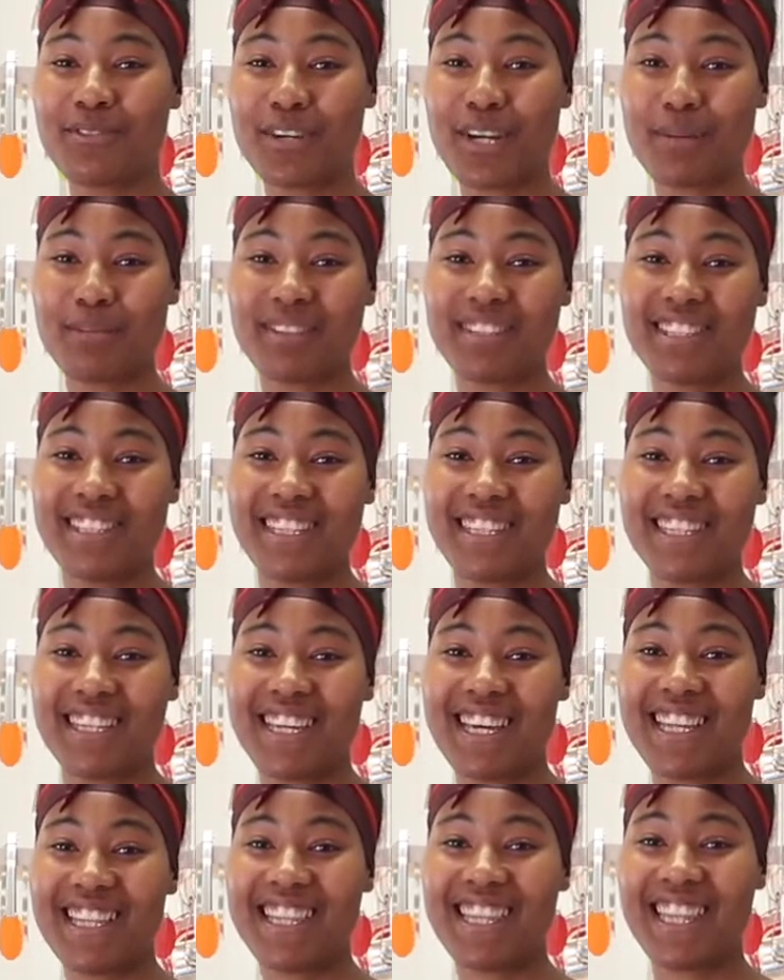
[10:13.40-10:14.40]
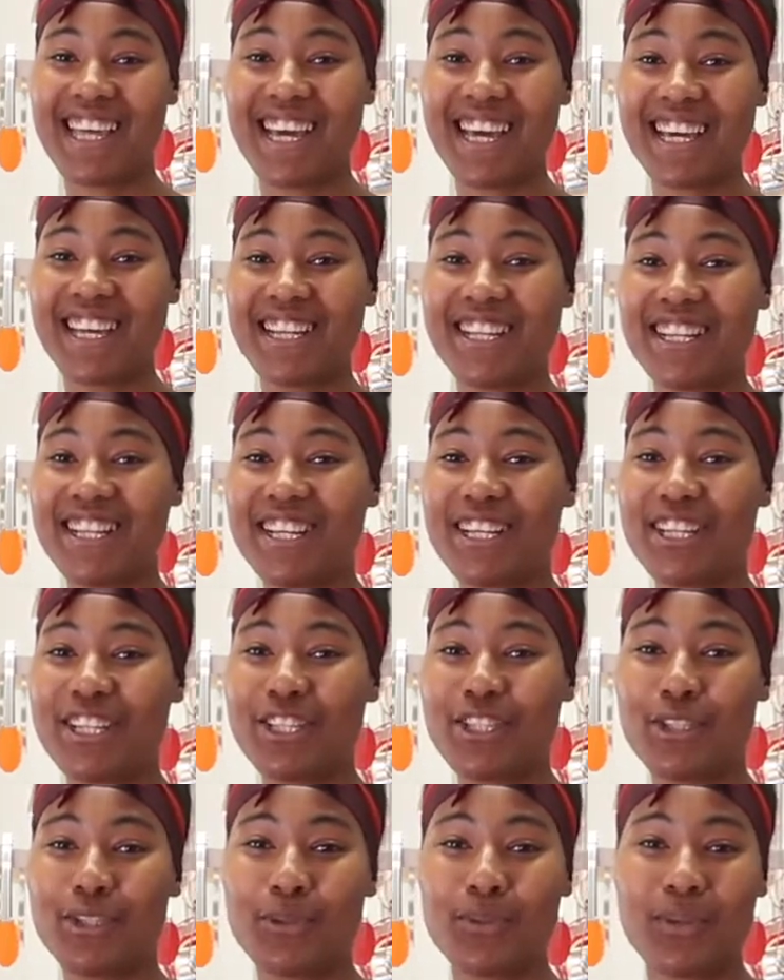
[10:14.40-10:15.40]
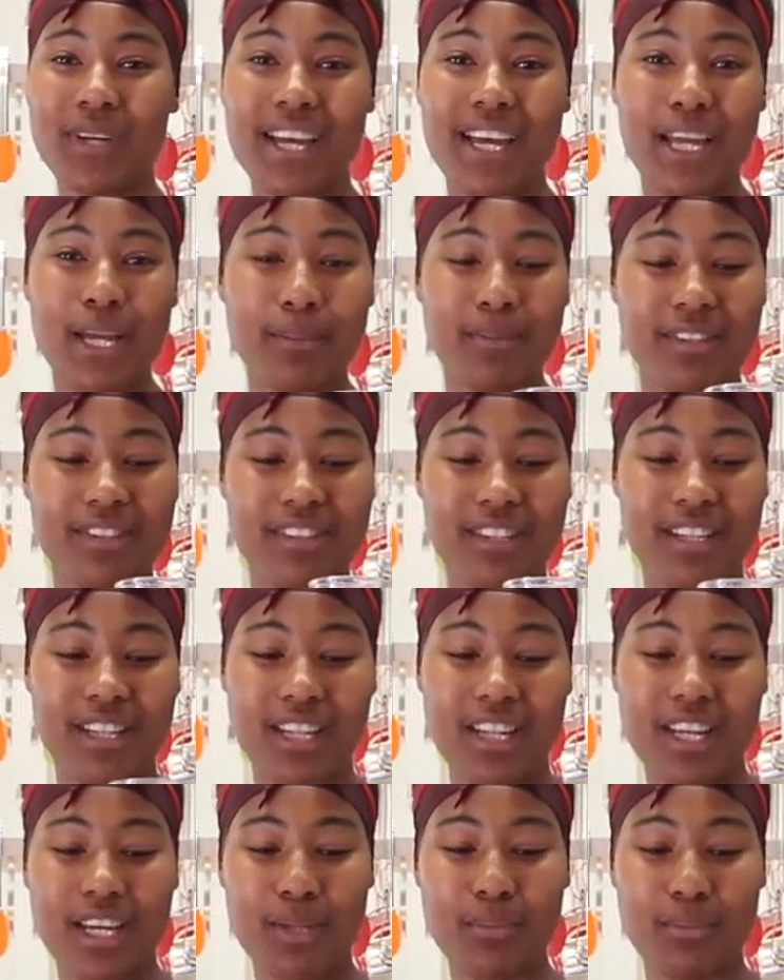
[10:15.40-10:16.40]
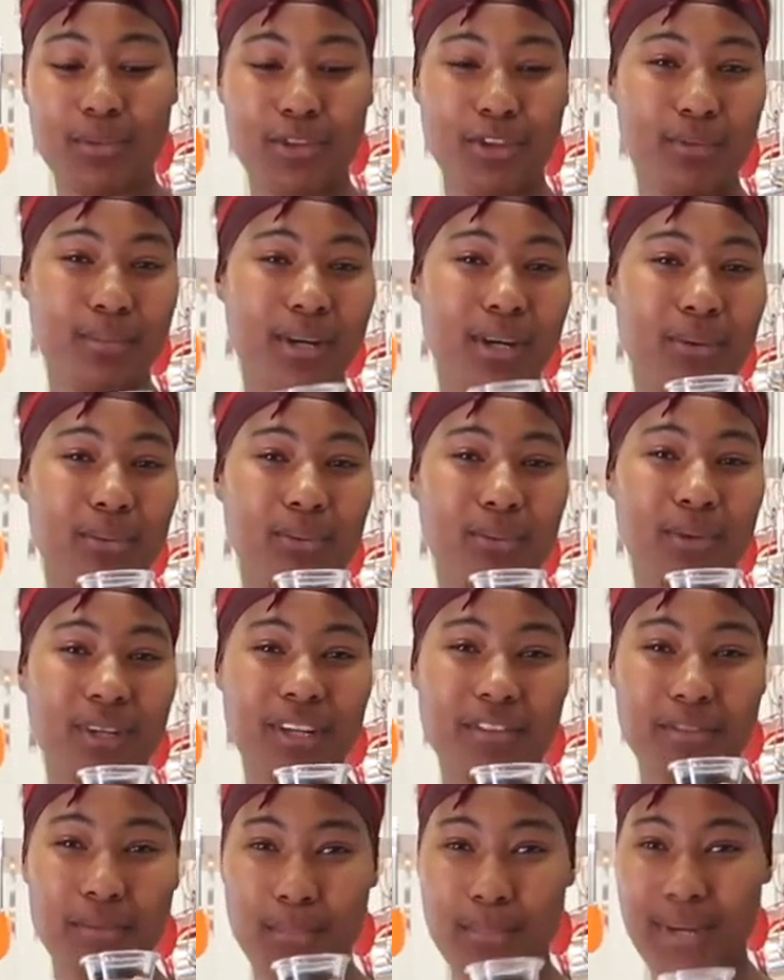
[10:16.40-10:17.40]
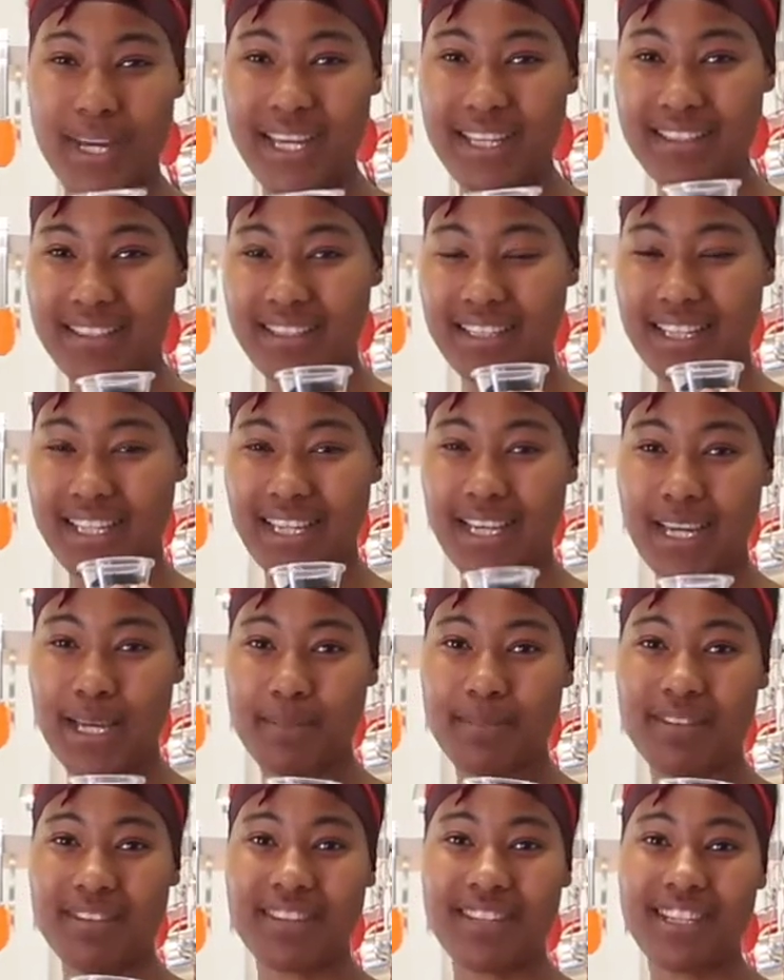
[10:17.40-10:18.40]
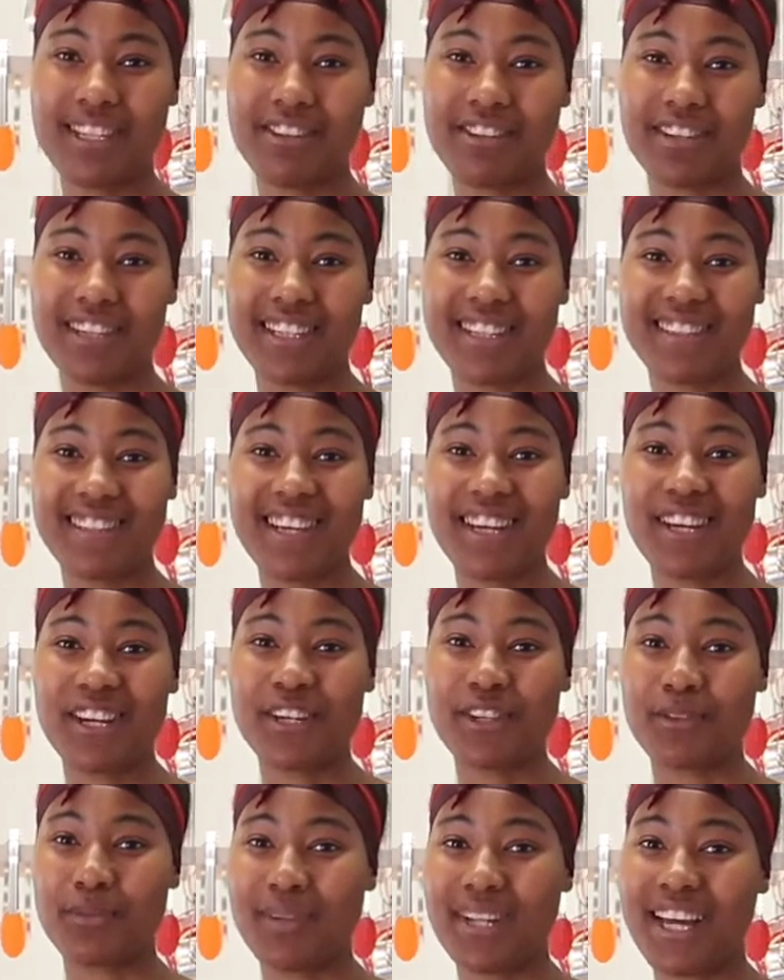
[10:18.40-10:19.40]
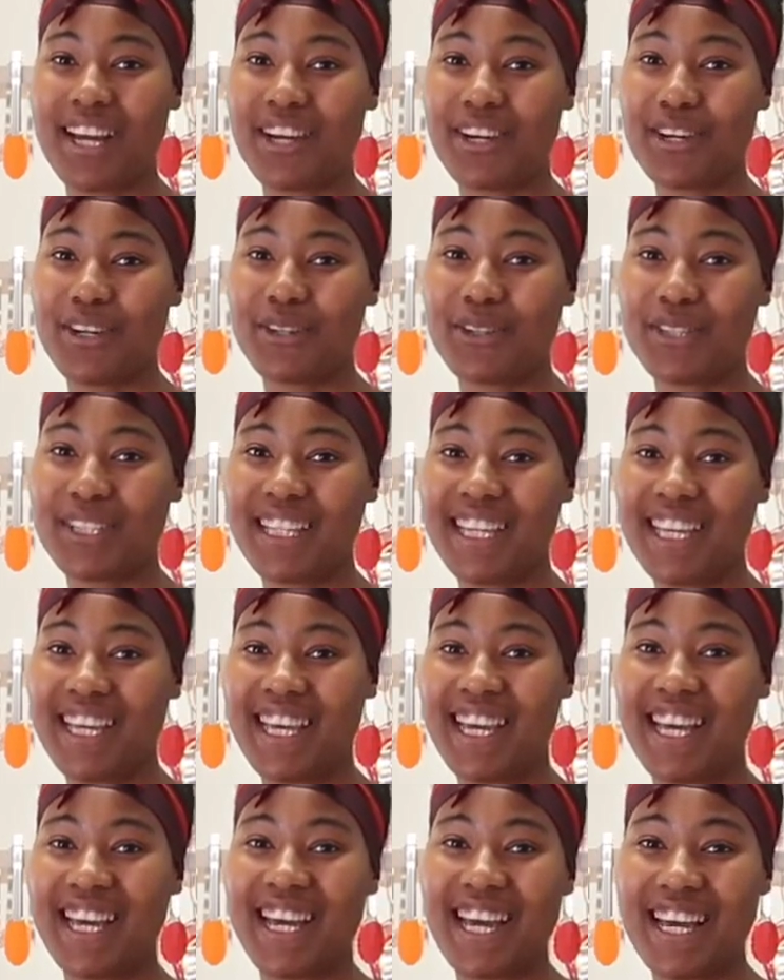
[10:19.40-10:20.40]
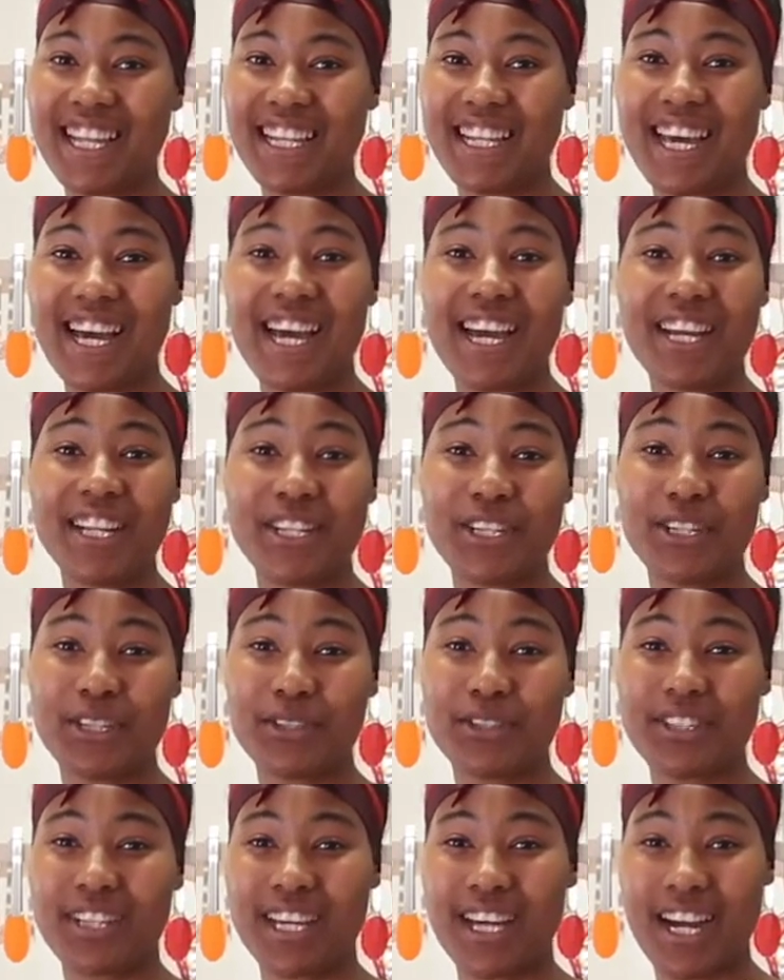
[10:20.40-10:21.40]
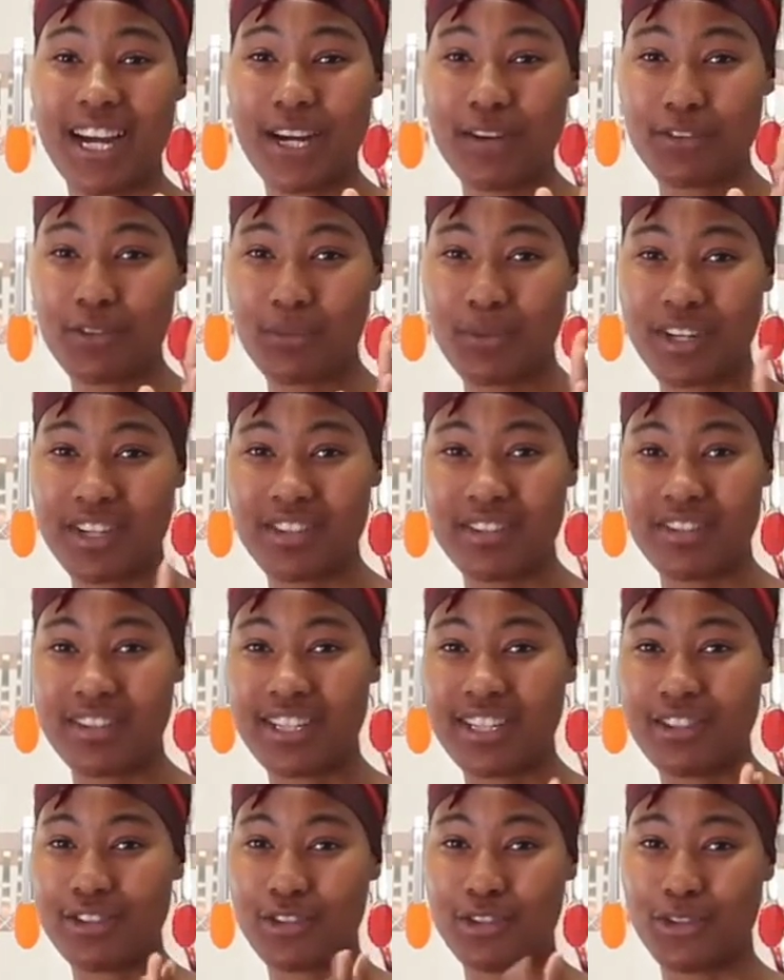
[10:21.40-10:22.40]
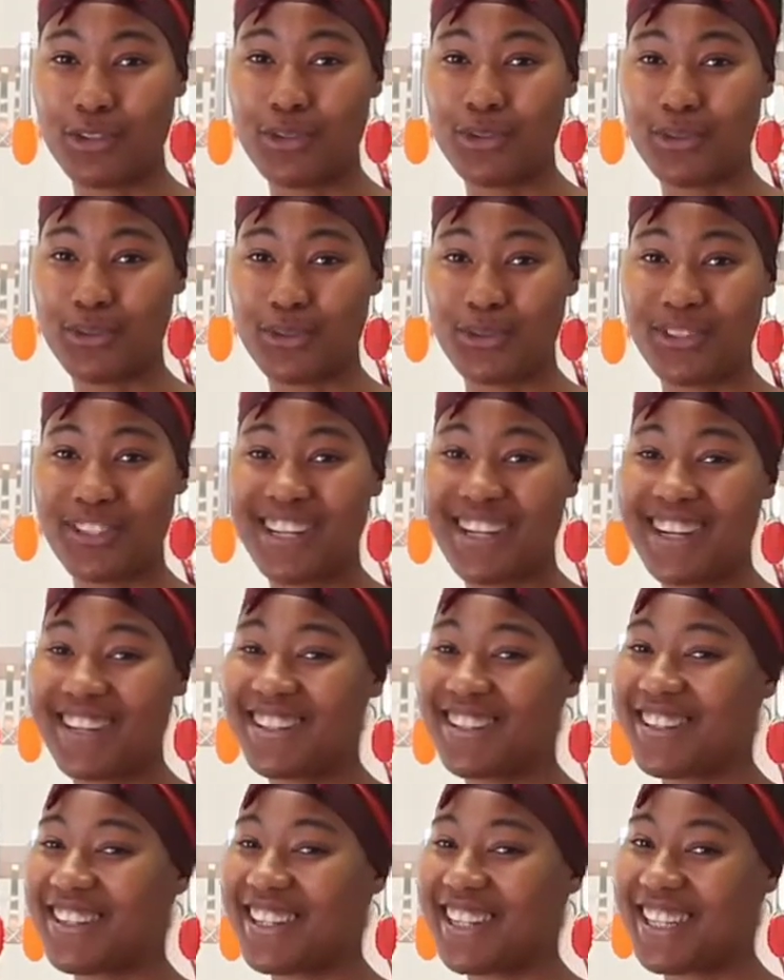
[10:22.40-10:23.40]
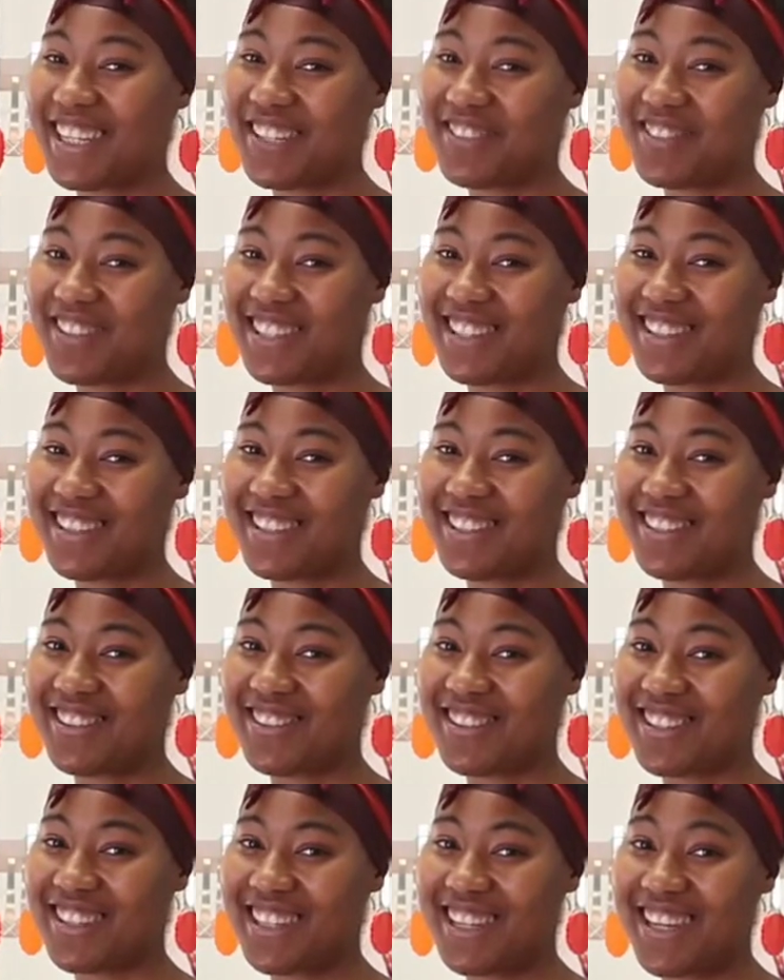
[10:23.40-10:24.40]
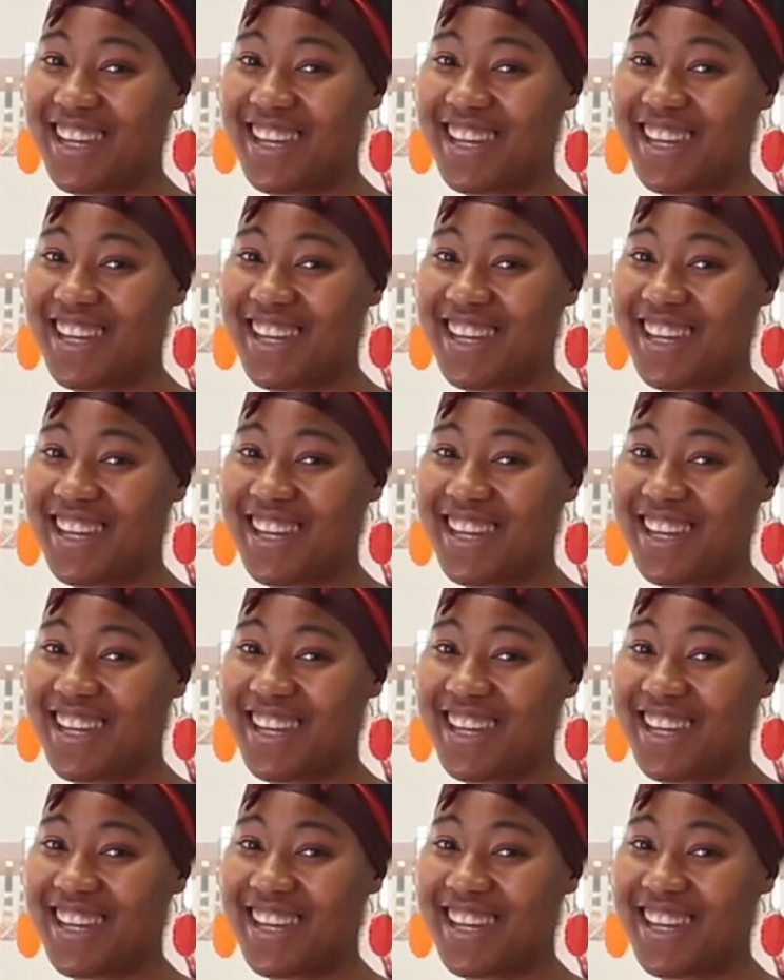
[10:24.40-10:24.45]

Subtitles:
Farmacy and that you were able to learn more about one of the best kept secrets of black gold. And I know that after watching this, you are not going to keep it a secret.